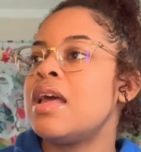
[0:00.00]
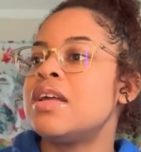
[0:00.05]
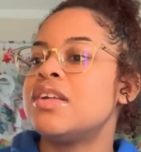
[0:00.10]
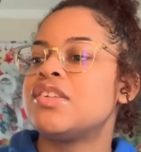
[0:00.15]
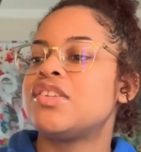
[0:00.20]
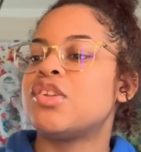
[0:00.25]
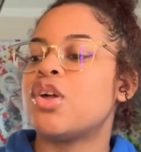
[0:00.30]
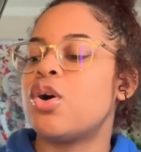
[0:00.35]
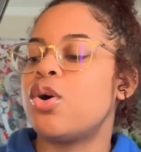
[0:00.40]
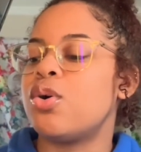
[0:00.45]

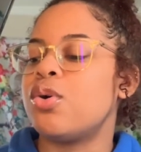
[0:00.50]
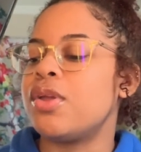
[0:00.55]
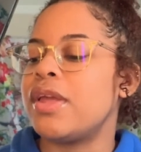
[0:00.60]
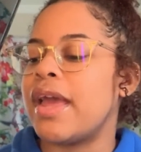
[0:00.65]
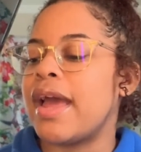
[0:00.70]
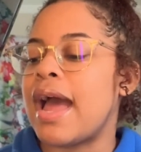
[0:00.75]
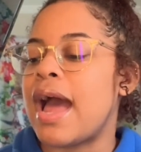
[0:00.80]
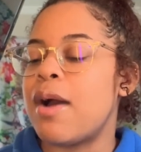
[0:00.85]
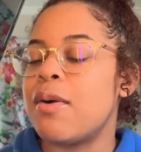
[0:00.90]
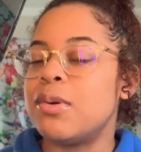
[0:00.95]
So
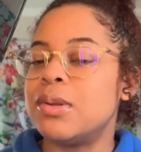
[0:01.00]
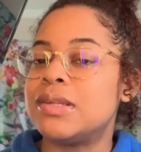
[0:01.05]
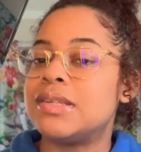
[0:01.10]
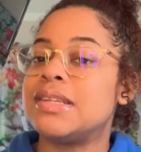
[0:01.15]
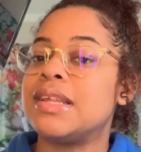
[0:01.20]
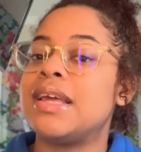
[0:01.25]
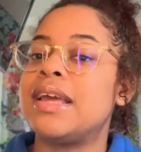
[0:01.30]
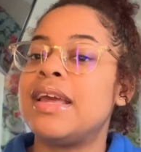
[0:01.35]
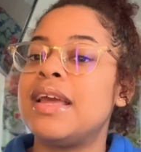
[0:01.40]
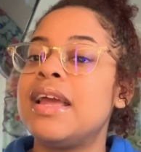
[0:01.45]
yeah, I would
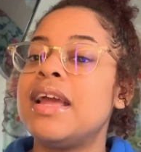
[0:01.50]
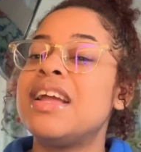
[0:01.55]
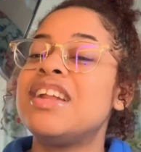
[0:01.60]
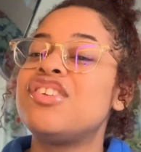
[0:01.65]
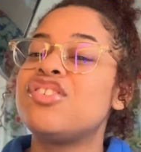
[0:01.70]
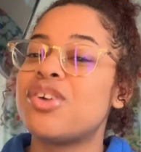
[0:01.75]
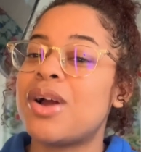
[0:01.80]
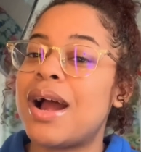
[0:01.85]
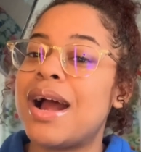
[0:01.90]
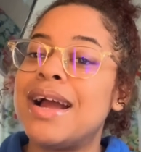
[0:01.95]
say
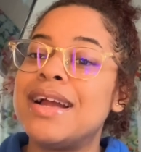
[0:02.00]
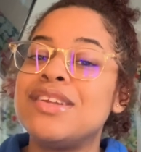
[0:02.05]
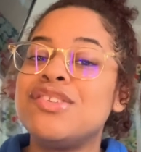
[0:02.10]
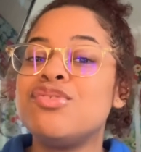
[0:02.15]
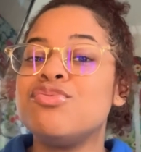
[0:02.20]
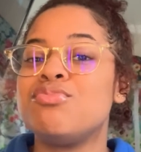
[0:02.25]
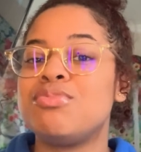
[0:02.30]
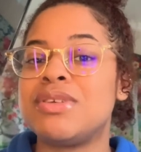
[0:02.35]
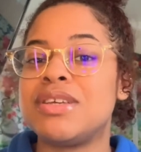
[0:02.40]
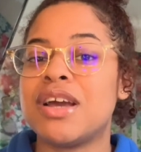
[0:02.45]
try
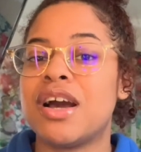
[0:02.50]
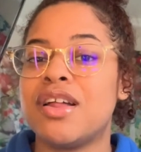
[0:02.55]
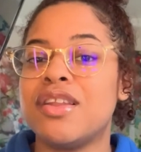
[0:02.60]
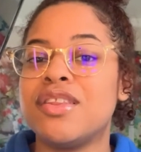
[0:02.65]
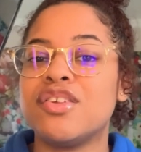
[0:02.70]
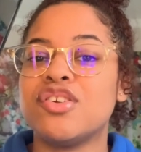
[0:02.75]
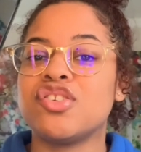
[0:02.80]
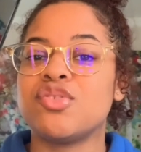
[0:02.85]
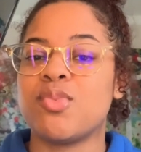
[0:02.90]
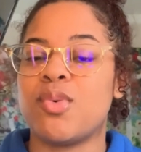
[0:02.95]
to meet
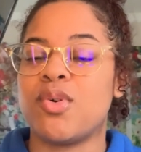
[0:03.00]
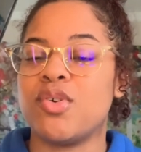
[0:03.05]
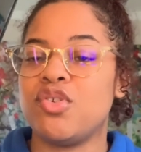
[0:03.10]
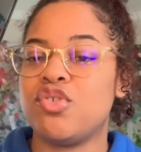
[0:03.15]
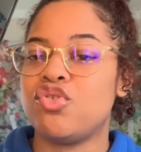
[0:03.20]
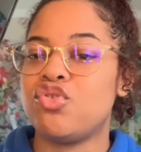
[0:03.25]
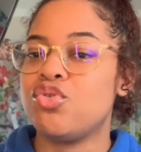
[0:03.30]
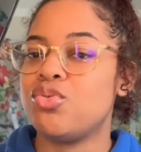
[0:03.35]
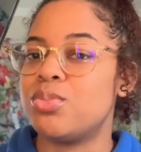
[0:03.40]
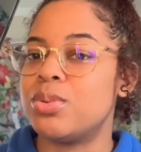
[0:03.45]
other small
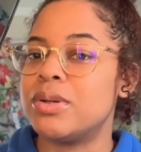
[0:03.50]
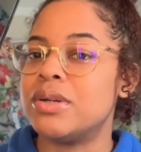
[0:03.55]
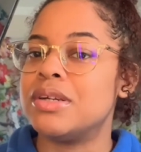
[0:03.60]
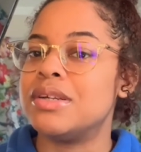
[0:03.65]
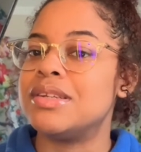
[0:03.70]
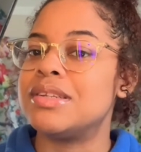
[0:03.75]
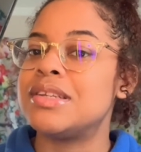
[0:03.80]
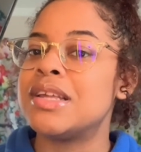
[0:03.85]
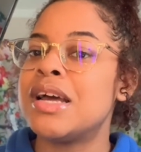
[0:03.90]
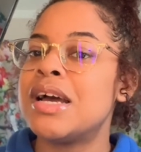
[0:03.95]

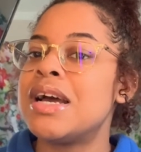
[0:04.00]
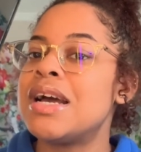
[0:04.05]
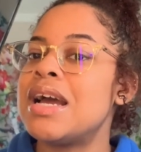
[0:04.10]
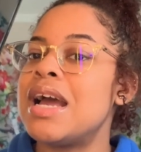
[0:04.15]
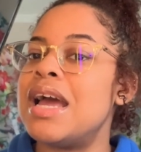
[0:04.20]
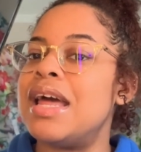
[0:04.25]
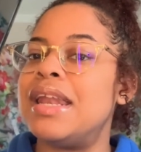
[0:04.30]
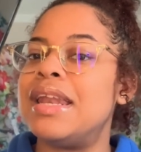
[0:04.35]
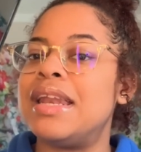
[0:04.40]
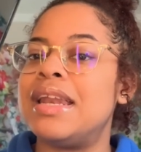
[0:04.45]
YouTubers
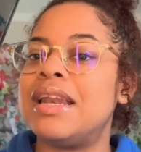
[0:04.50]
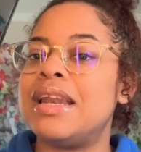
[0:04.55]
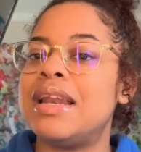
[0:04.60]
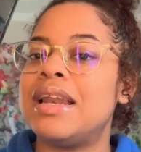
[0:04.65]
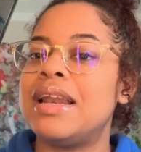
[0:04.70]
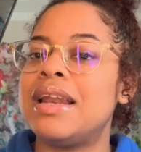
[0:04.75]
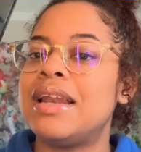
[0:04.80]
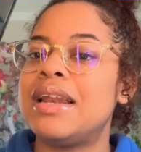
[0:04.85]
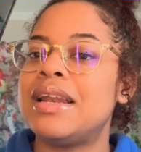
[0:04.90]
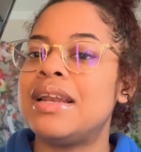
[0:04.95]
and
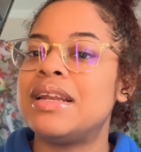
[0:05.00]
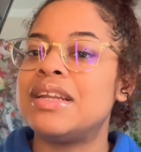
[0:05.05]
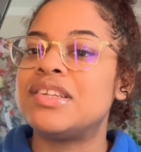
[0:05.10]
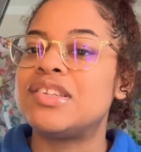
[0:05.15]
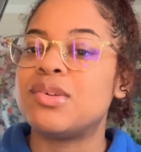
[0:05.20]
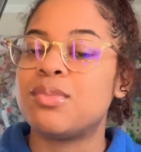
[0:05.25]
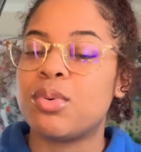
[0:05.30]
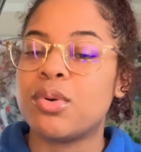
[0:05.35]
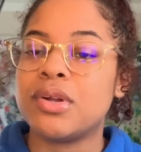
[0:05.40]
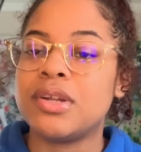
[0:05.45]

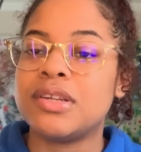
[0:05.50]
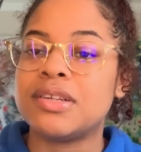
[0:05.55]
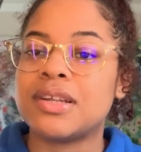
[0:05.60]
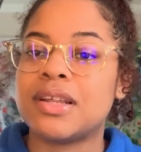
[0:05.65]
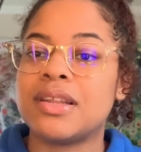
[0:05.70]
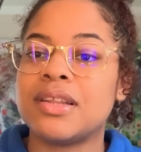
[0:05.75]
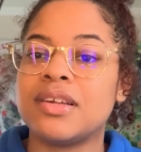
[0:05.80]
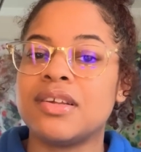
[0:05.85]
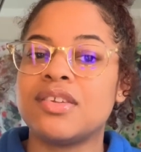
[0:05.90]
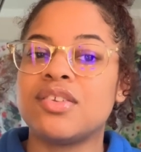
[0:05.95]
support each
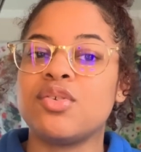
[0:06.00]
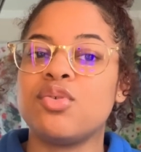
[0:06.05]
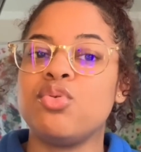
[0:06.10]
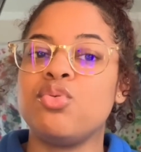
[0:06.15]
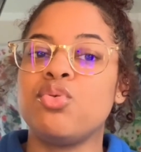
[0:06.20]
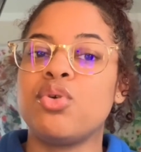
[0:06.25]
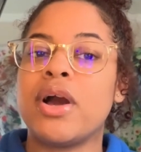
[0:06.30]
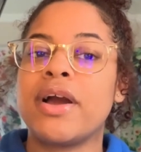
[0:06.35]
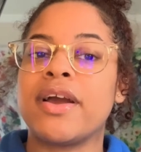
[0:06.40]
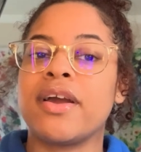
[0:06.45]
other, so
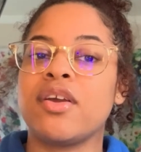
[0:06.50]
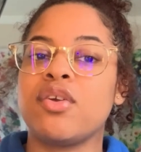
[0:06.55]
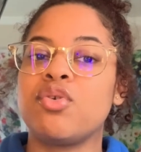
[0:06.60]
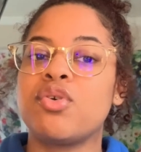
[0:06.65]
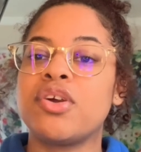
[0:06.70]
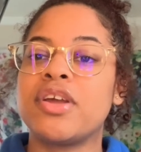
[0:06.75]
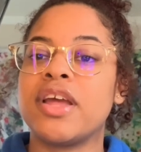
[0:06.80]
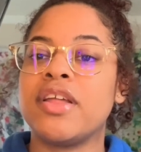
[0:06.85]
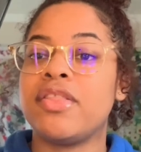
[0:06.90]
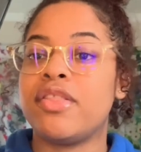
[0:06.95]
you
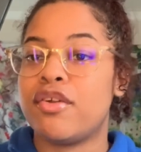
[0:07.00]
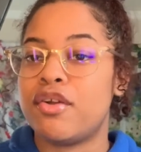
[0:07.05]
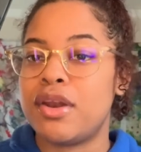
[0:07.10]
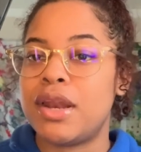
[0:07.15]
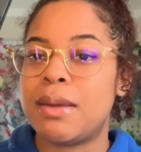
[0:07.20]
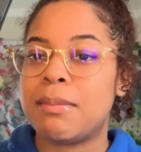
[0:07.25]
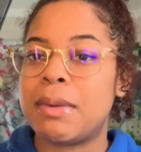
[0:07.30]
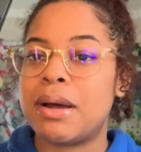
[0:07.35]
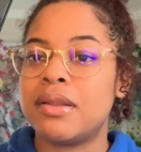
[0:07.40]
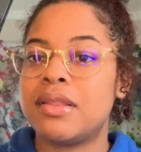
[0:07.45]
could get their
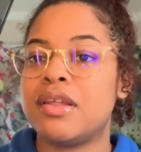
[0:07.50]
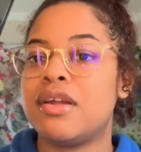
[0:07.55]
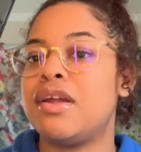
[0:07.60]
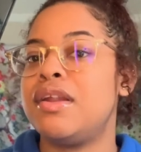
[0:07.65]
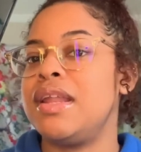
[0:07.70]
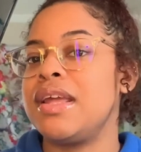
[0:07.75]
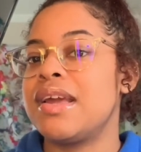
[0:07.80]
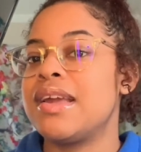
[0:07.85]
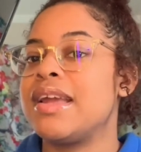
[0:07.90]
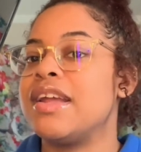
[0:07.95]
name out there
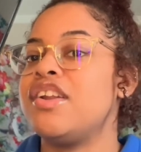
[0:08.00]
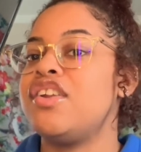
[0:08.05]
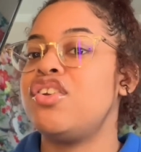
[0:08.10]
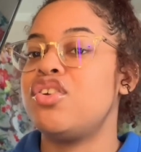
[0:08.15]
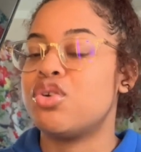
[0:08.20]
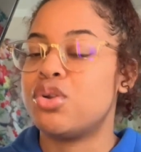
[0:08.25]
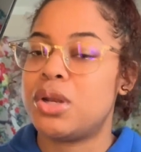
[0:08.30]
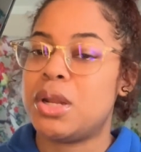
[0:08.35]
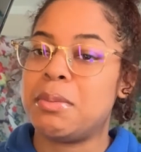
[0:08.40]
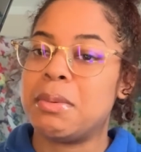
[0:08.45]
and they could get
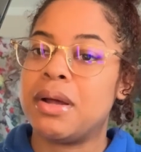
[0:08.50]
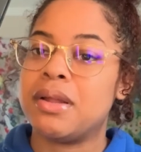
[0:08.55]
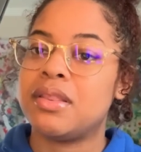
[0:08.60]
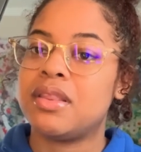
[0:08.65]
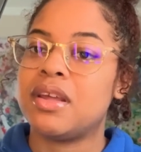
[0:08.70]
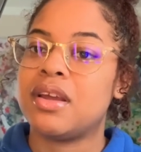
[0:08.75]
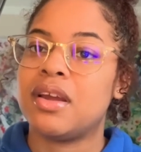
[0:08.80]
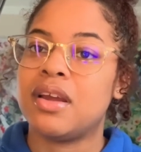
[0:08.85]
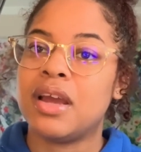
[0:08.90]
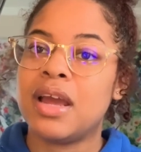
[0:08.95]
your name out
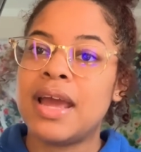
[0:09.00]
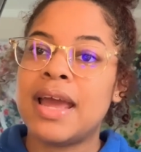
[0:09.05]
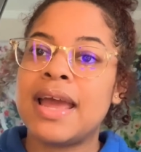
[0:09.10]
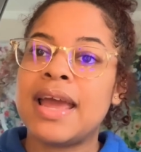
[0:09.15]
there,